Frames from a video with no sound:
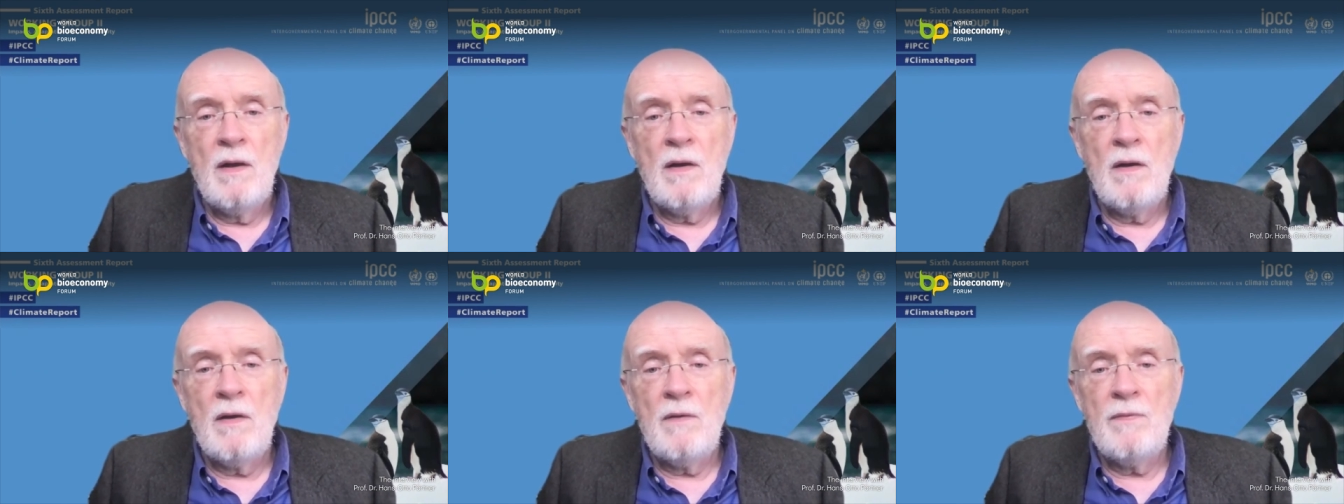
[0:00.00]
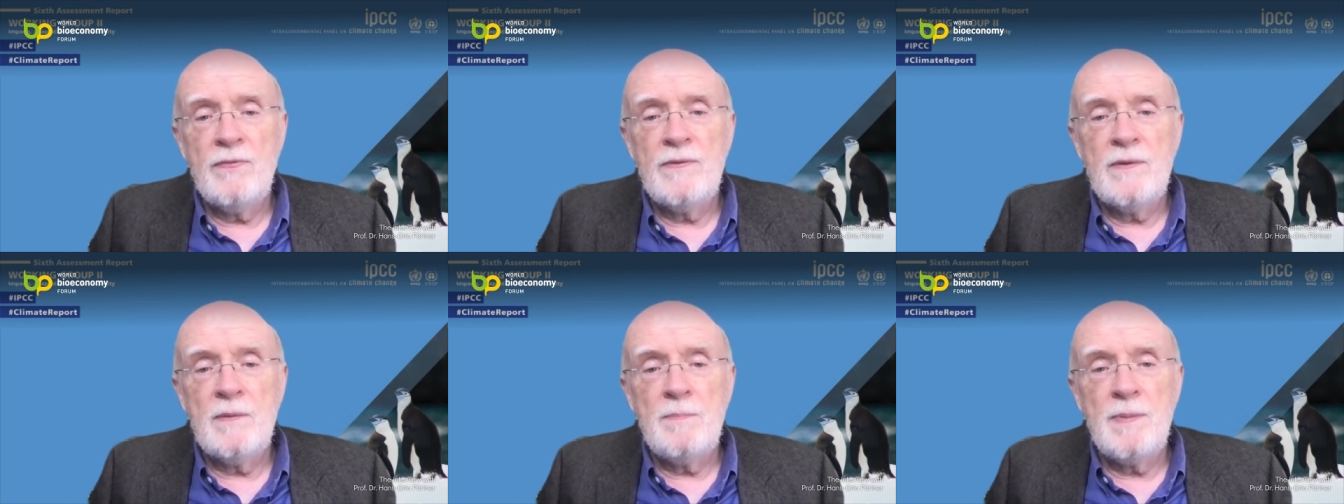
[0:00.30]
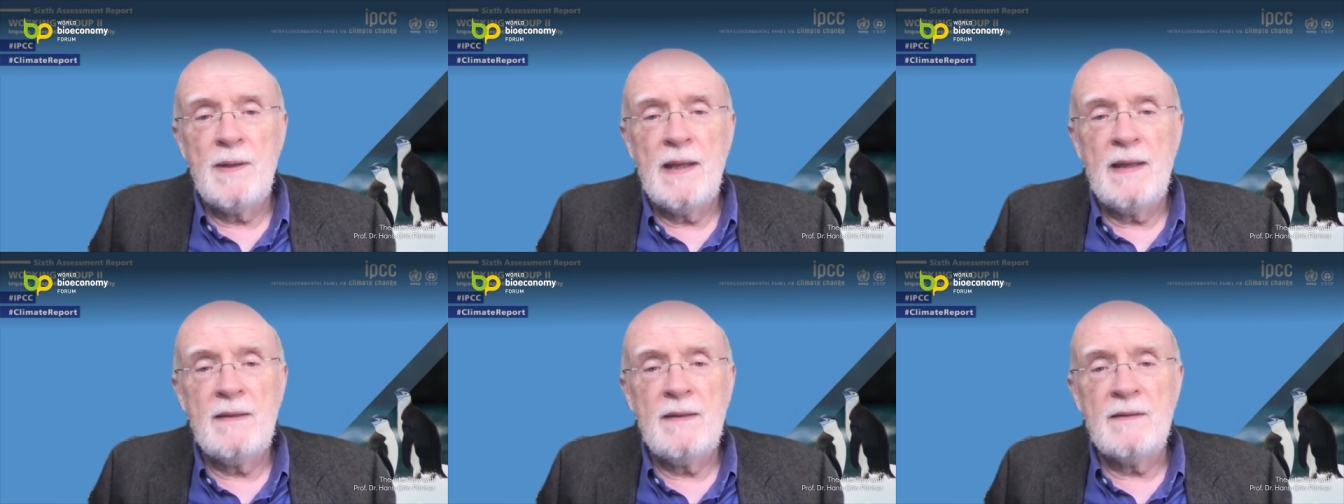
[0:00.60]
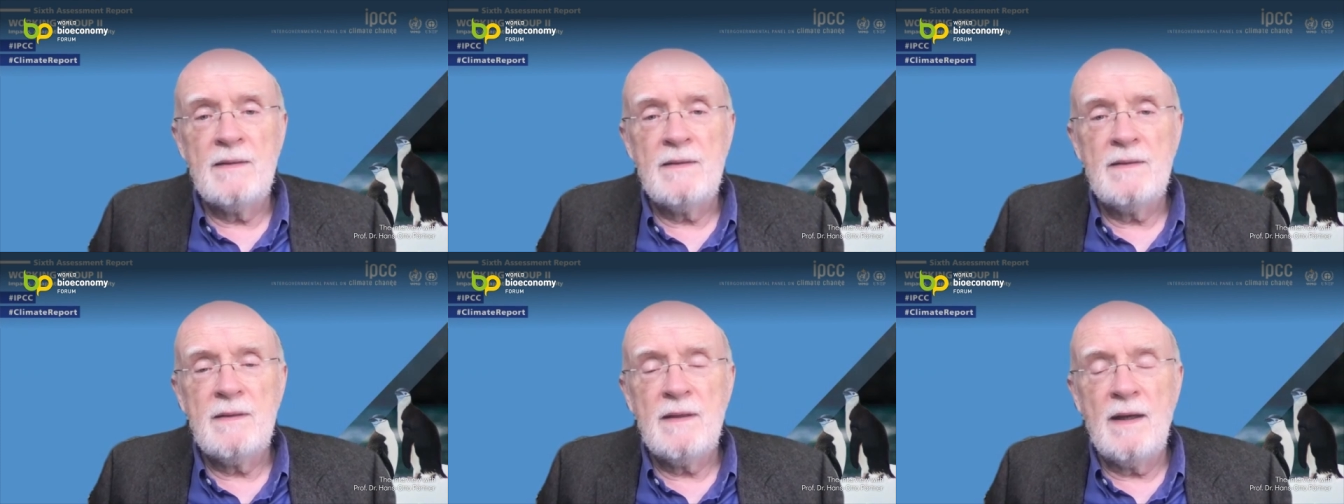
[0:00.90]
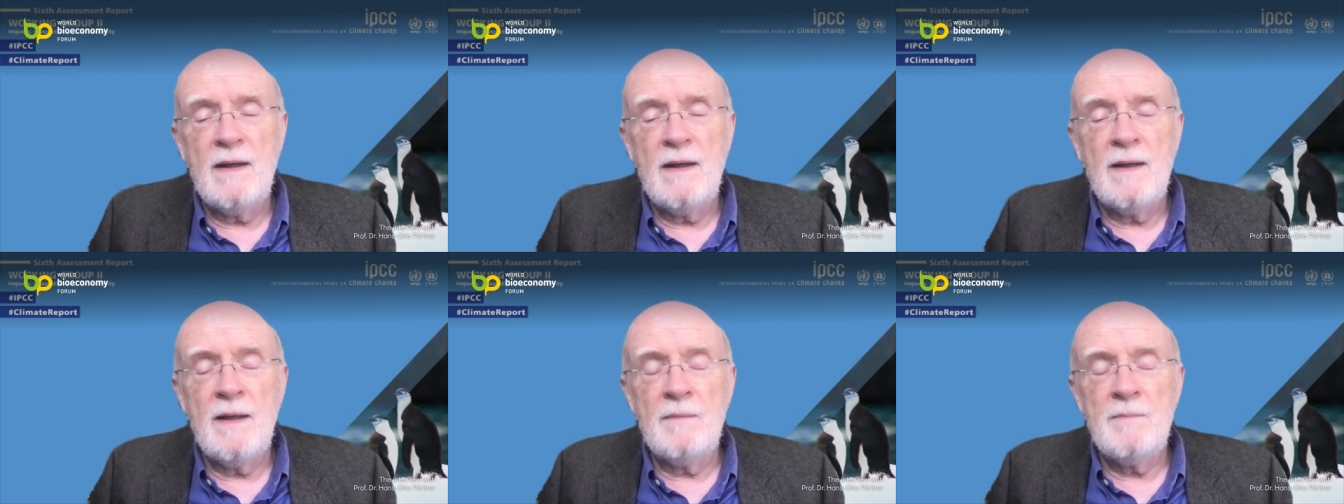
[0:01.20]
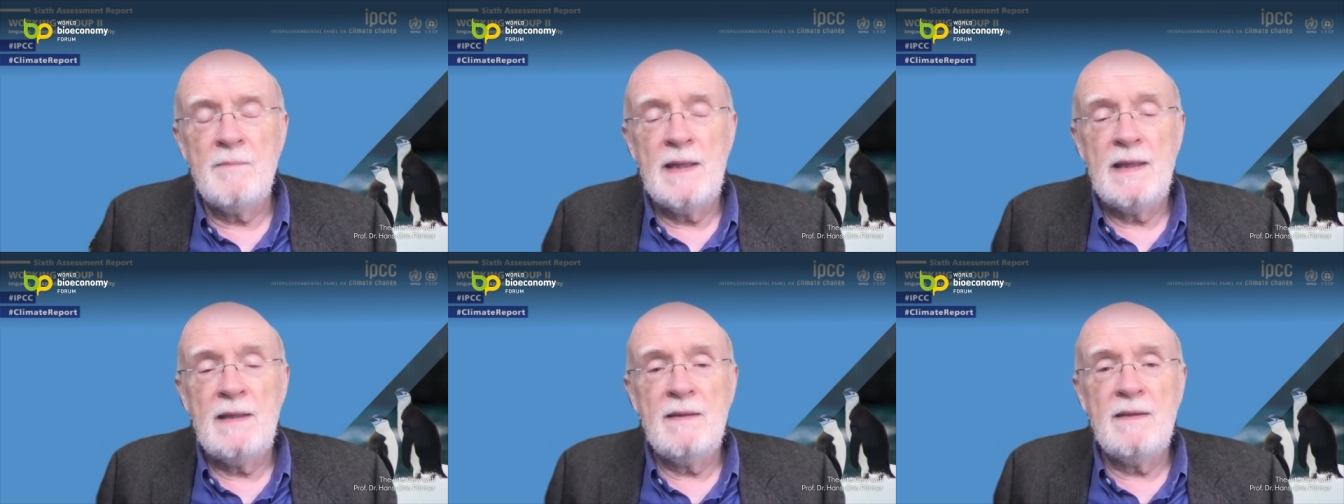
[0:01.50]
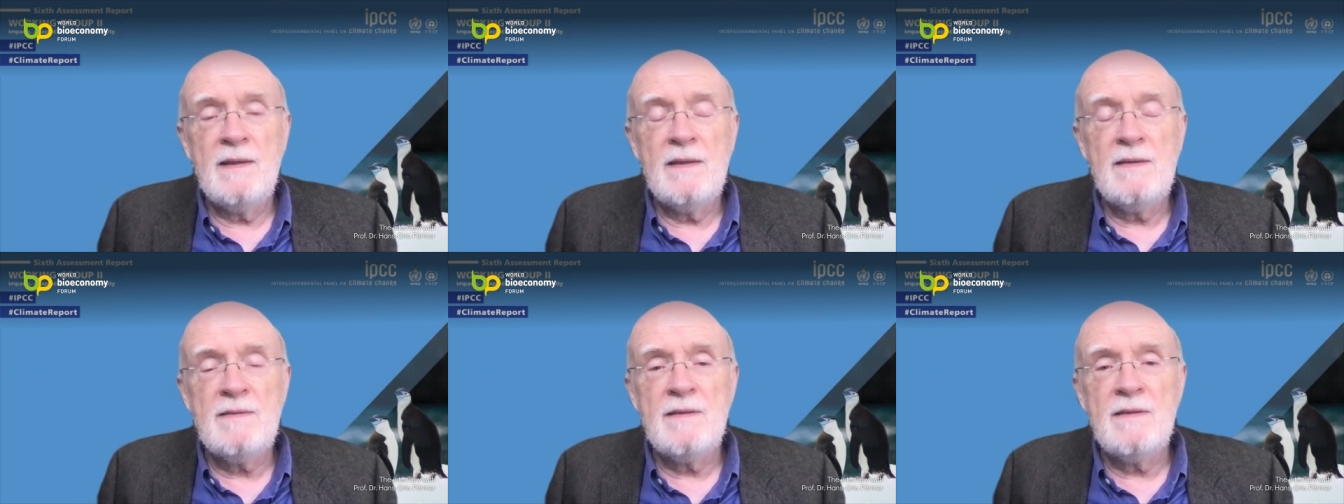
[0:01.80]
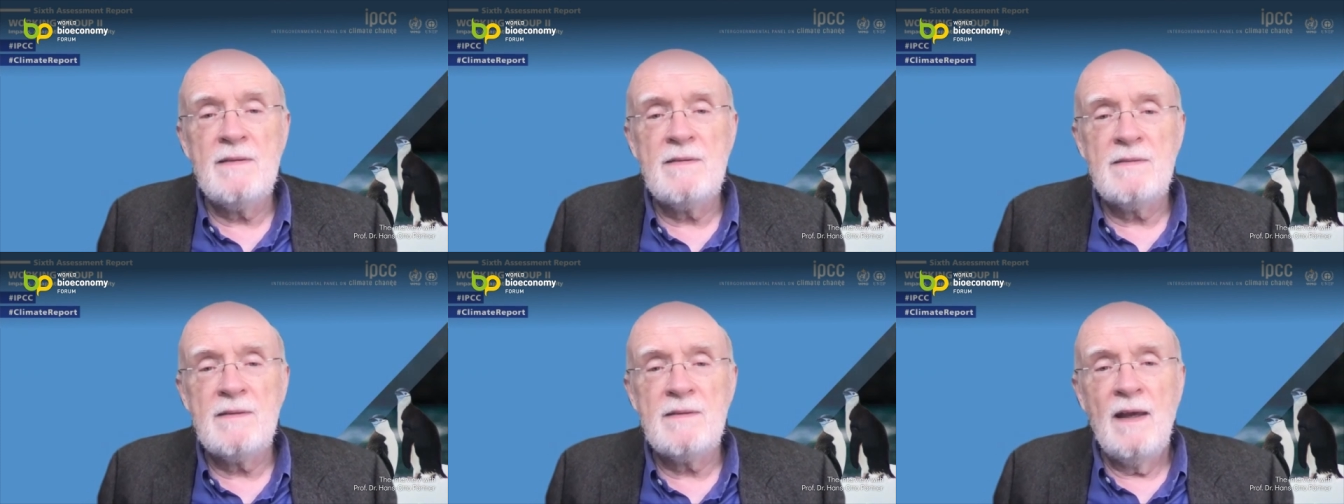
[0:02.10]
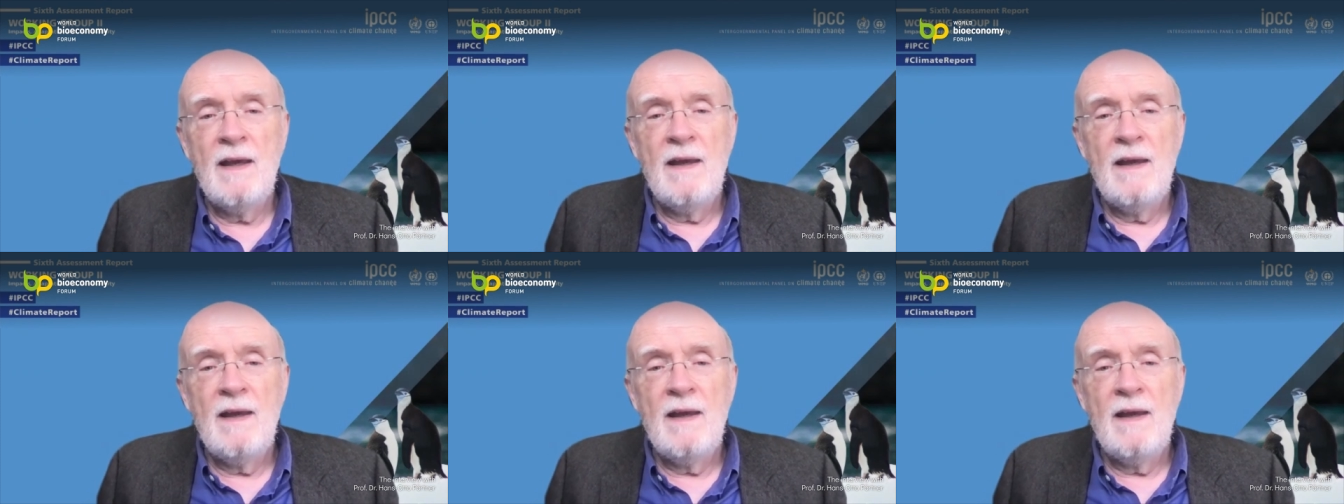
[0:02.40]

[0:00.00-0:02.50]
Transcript: of the planet i mean this is